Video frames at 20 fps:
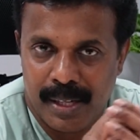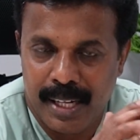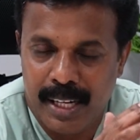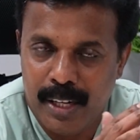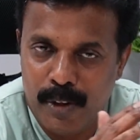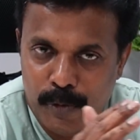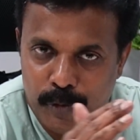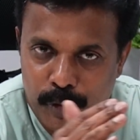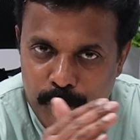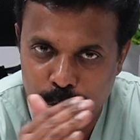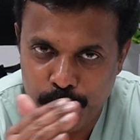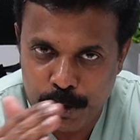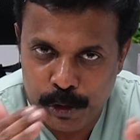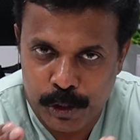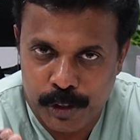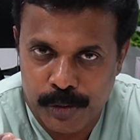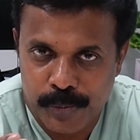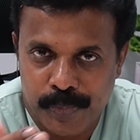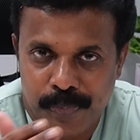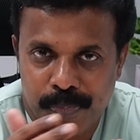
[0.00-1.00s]
in
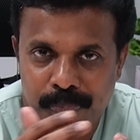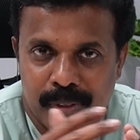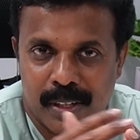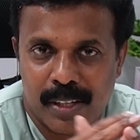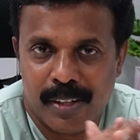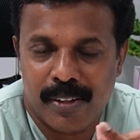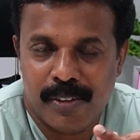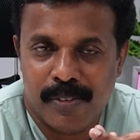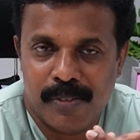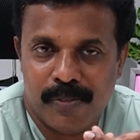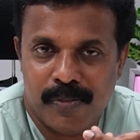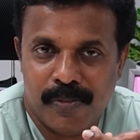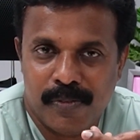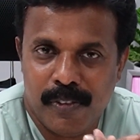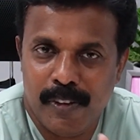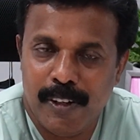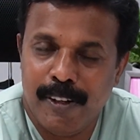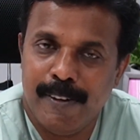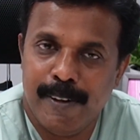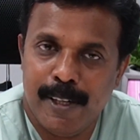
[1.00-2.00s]
future,
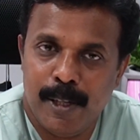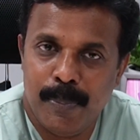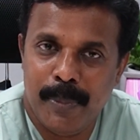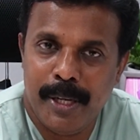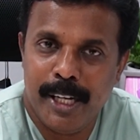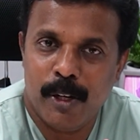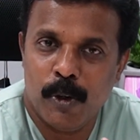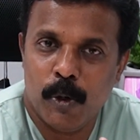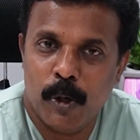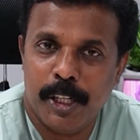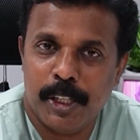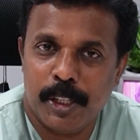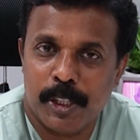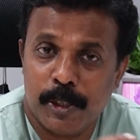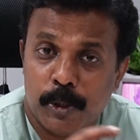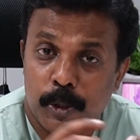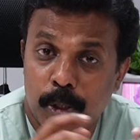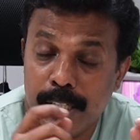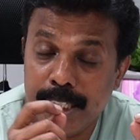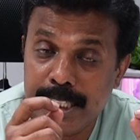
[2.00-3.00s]
we will be going
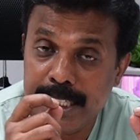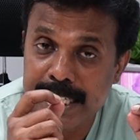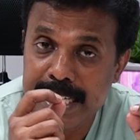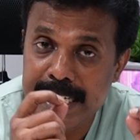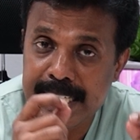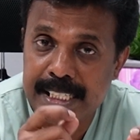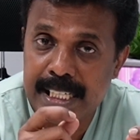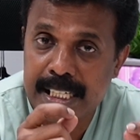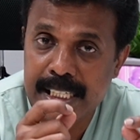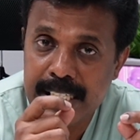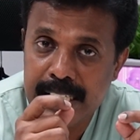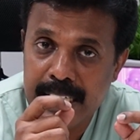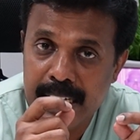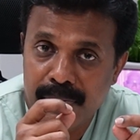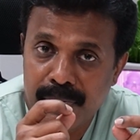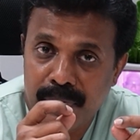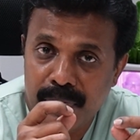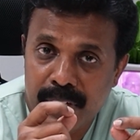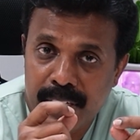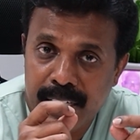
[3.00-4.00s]
through the each and
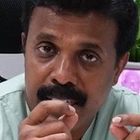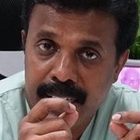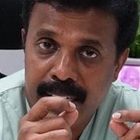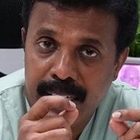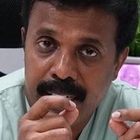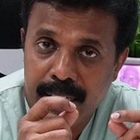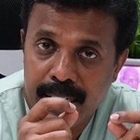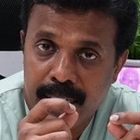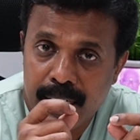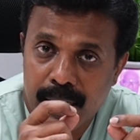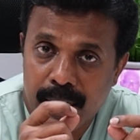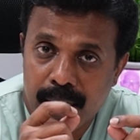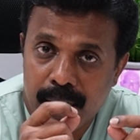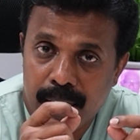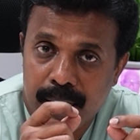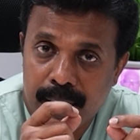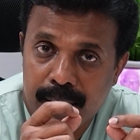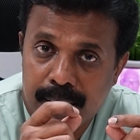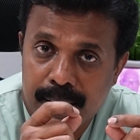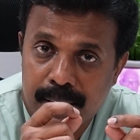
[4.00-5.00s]
every
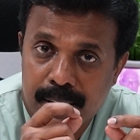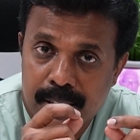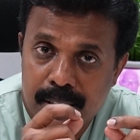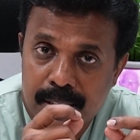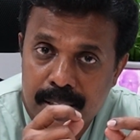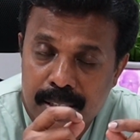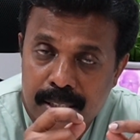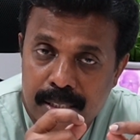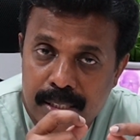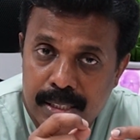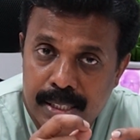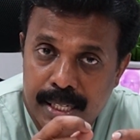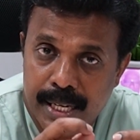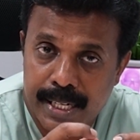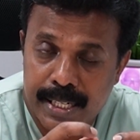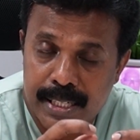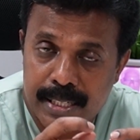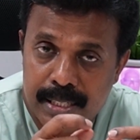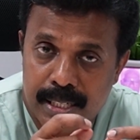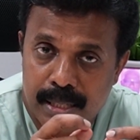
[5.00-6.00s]

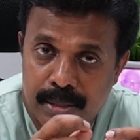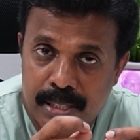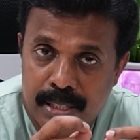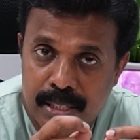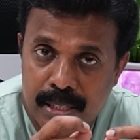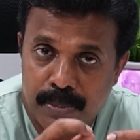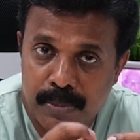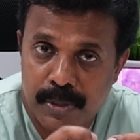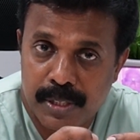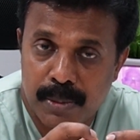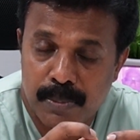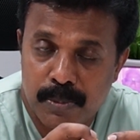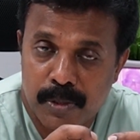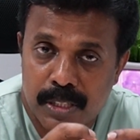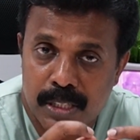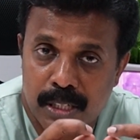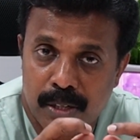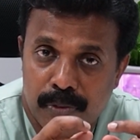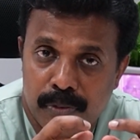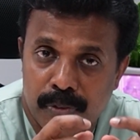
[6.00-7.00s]
signs and
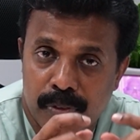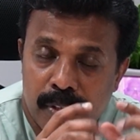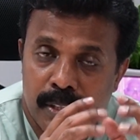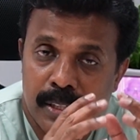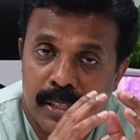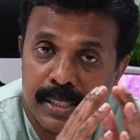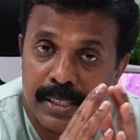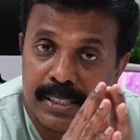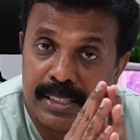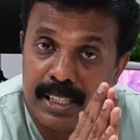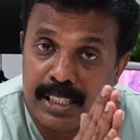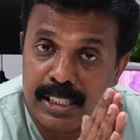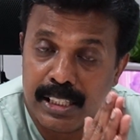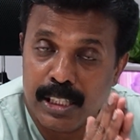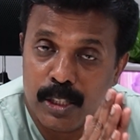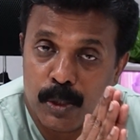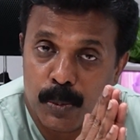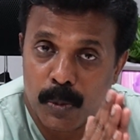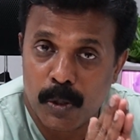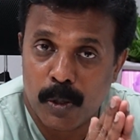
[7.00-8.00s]
symptoms of
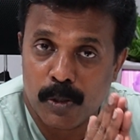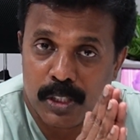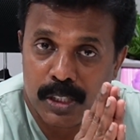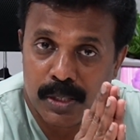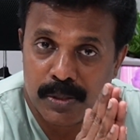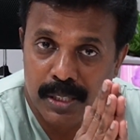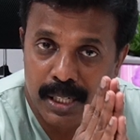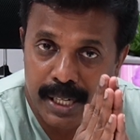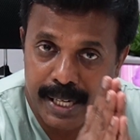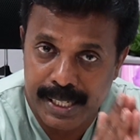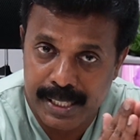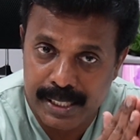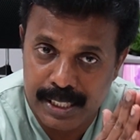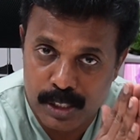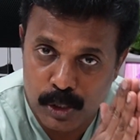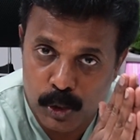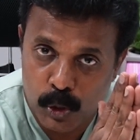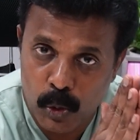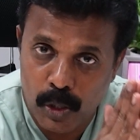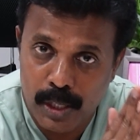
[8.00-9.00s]
disease process, like
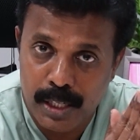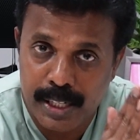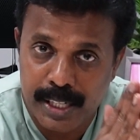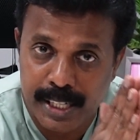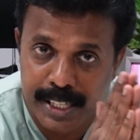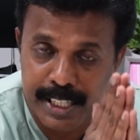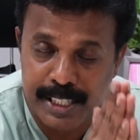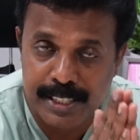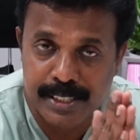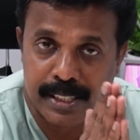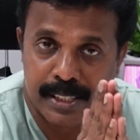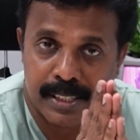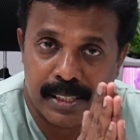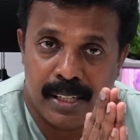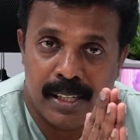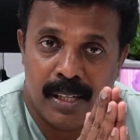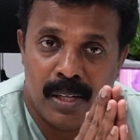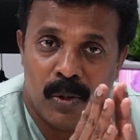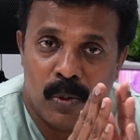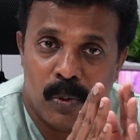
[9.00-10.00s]
this 12 reason.
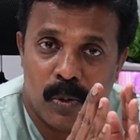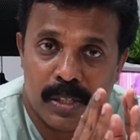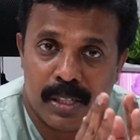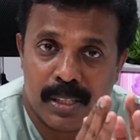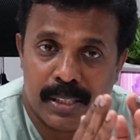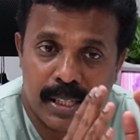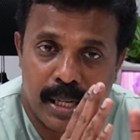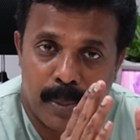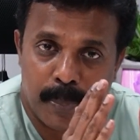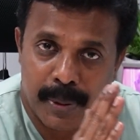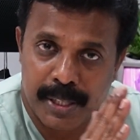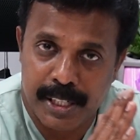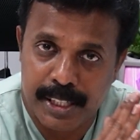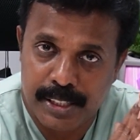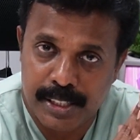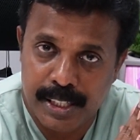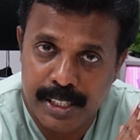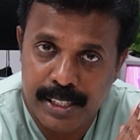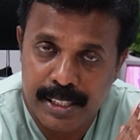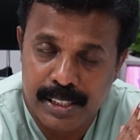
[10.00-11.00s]
What are the
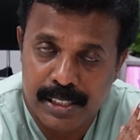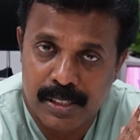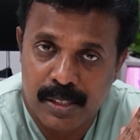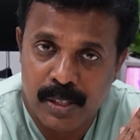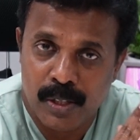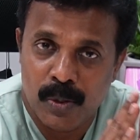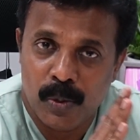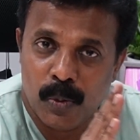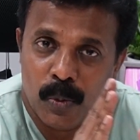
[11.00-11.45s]
appendicitis?